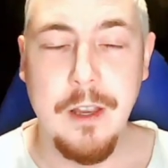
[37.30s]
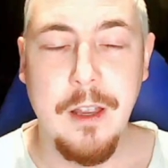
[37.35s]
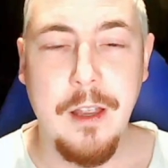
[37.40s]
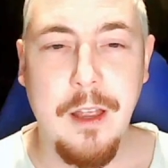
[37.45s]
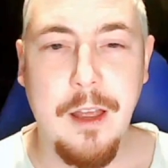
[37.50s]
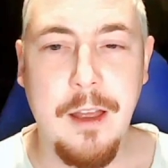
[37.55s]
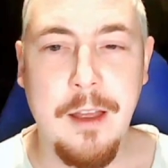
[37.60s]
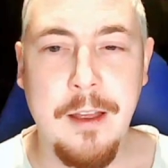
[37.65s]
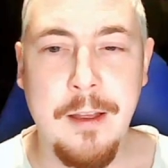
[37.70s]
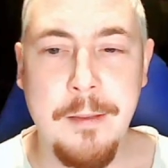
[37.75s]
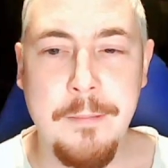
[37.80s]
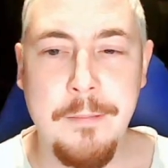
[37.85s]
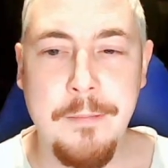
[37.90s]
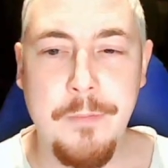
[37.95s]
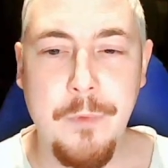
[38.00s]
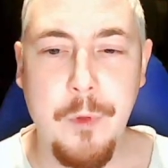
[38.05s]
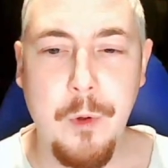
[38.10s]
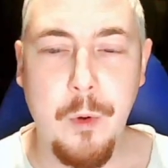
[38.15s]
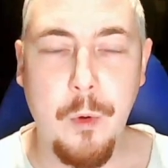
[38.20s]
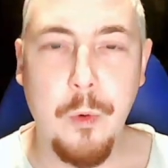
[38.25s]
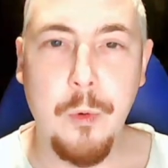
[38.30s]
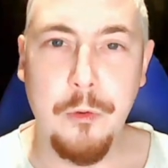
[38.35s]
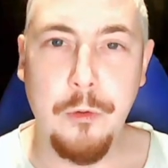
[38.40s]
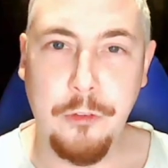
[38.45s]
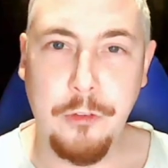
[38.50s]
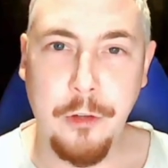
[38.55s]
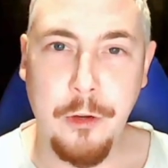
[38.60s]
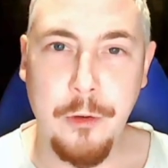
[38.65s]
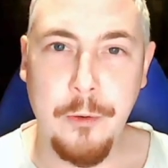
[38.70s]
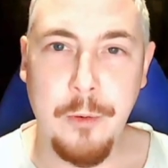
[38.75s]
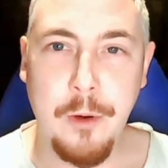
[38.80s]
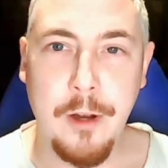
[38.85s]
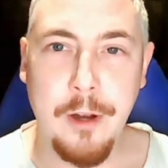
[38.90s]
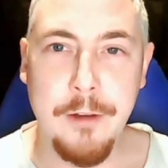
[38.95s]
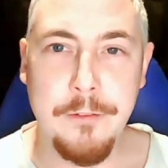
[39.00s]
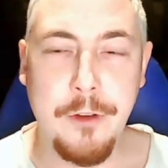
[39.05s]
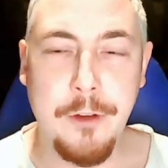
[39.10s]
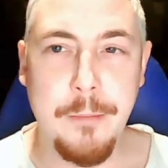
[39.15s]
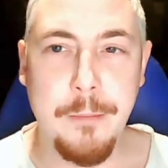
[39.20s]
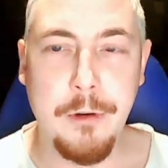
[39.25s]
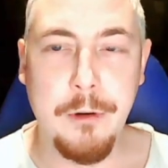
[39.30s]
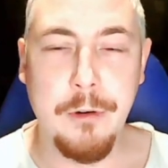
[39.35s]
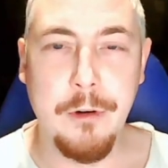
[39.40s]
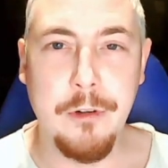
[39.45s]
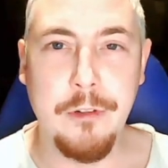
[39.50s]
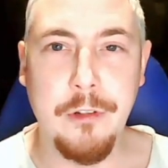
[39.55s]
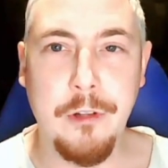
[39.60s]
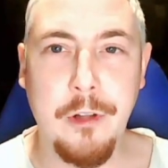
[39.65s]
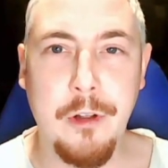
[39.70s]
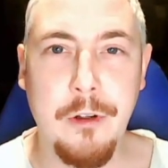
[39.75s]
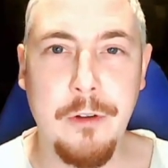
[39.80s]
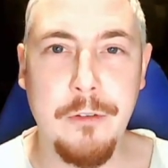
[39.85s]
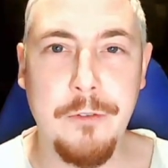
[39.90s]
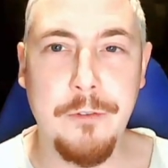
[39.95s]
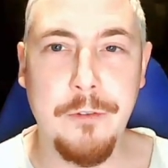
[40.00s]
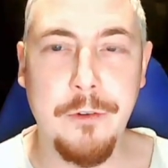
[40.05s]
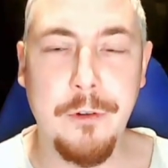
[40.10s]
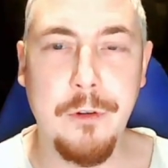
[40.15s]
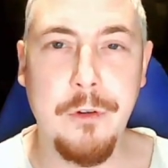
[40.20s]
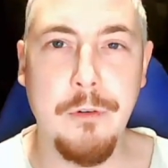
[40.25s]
Um, also, I've come across a lot of